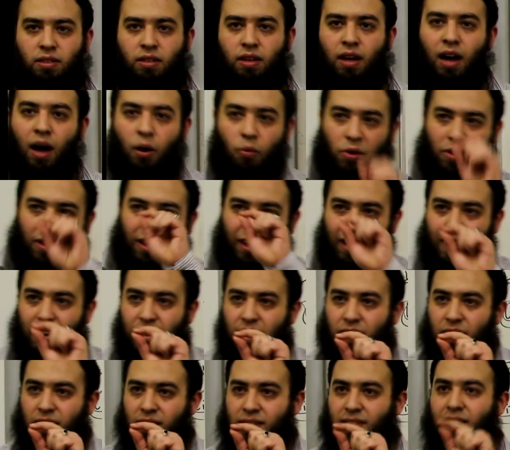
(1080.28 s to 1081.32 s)
How you
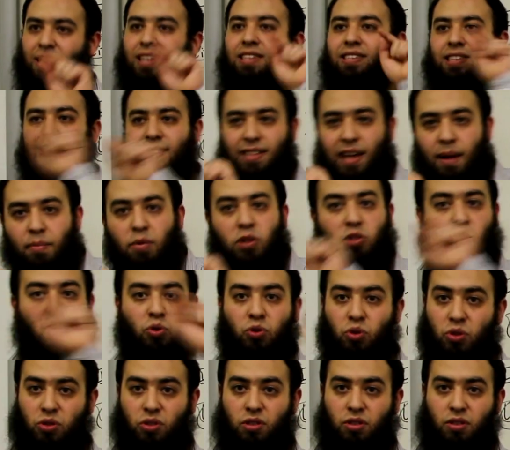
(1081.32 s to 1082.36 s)
can say this is happiness or
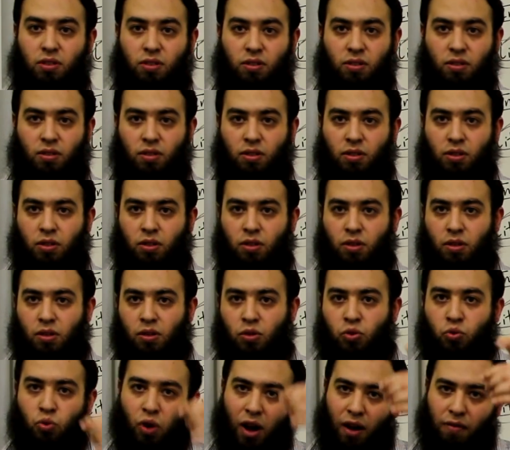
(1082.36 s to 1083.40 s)
not?
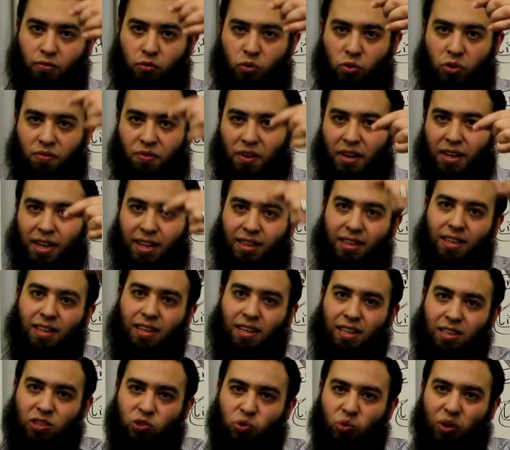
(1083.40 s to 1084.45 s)
You have to define it
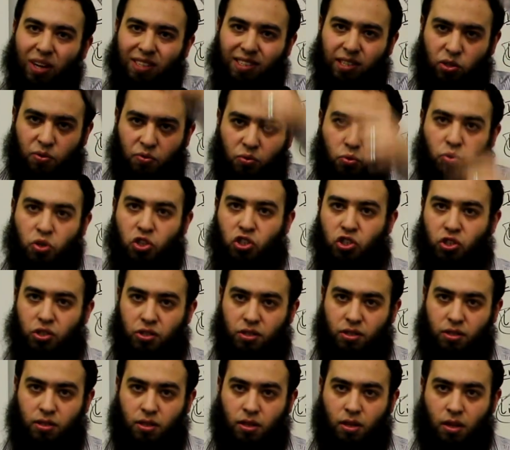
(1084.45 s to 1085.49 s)
into a set of
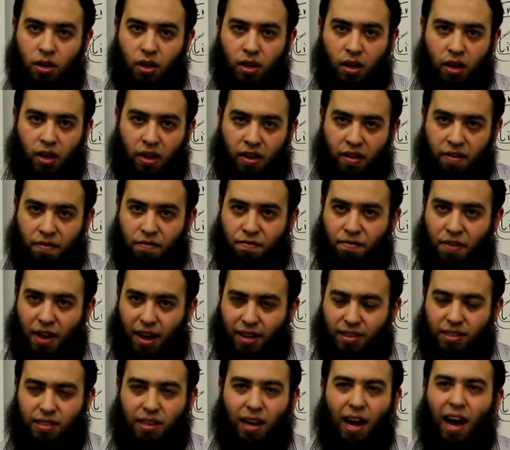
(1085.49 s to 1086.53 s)
questions. In
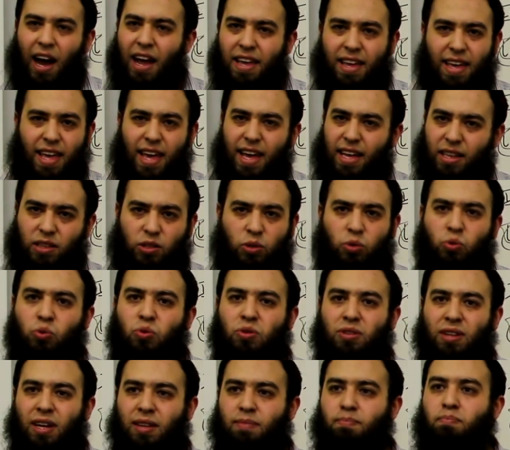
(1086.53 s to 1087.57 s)
fact, I can't
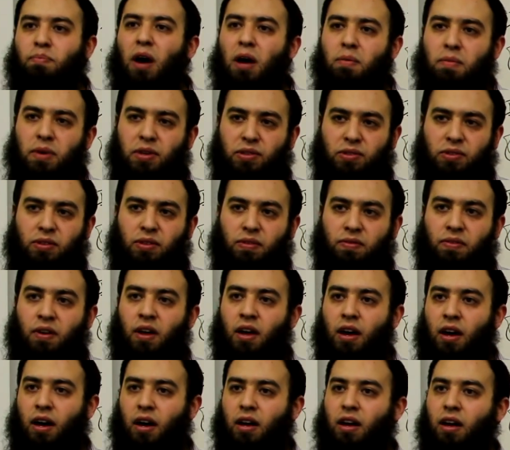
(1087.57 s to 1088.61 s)
do that by myself.
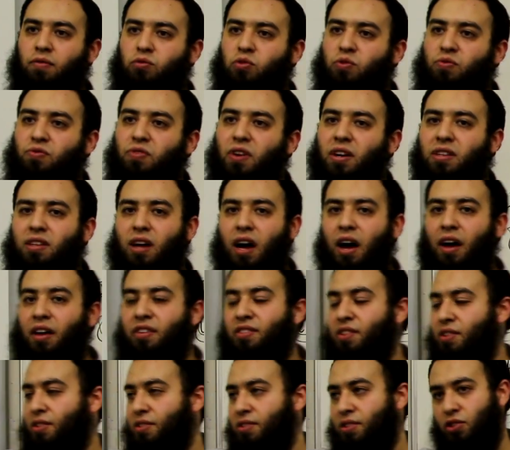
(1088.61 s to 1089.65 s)
I have to find
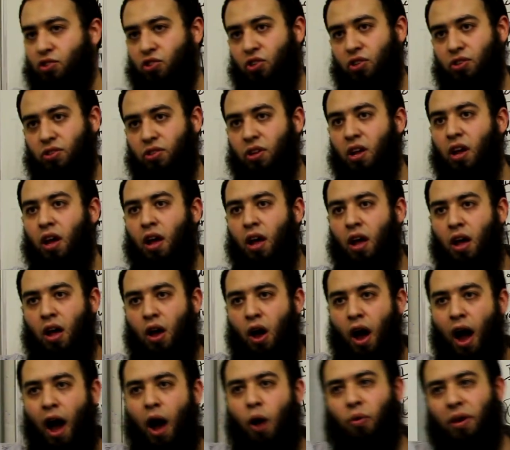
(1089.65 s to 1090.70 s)
other researchers.
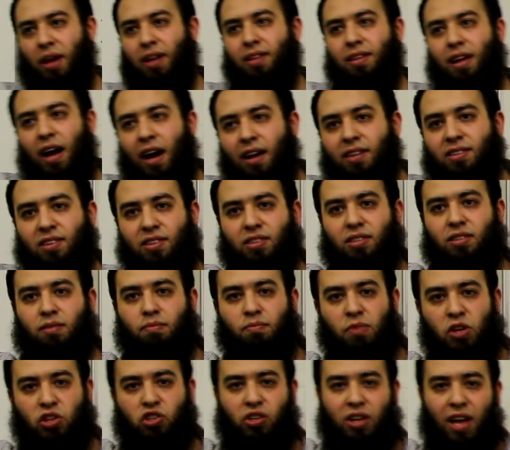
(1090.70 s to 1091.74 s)
How can others
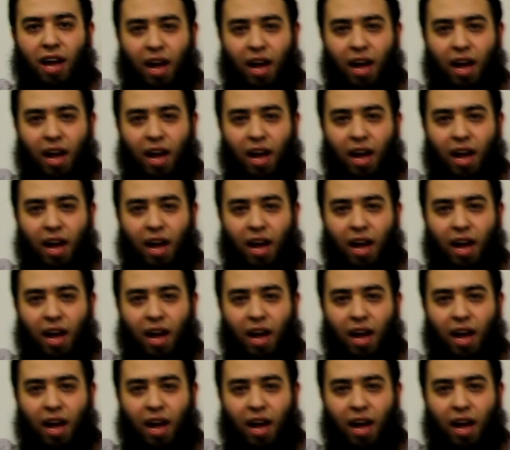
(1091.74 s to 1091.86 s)
measure